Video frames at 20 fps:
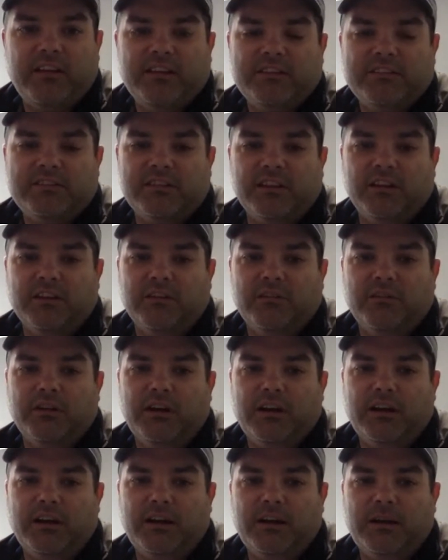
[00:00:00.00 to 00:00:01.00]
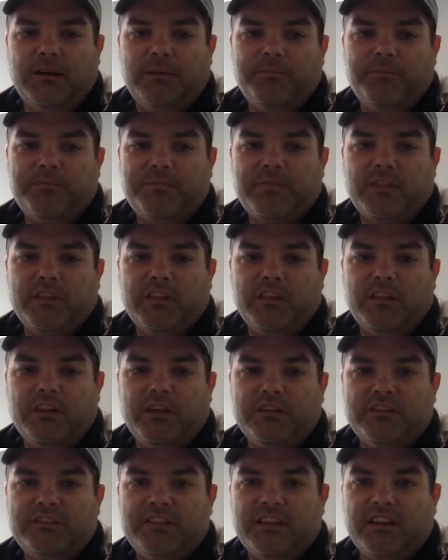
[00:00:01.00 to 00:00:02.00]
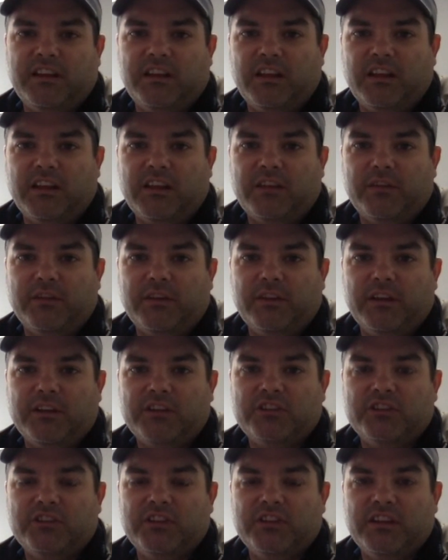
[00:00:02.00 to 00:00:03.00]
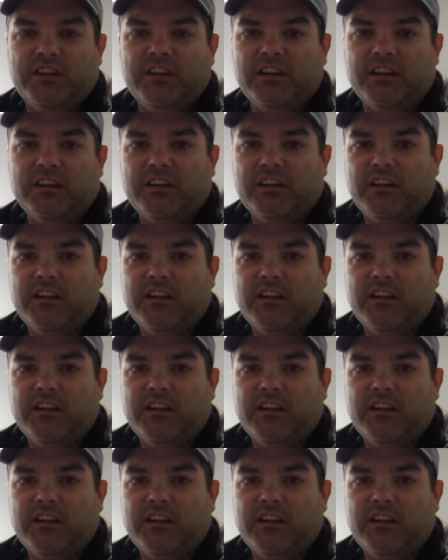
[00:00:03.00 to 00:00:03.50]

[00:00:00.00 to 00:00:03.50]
So, seeing a lot of reduction there,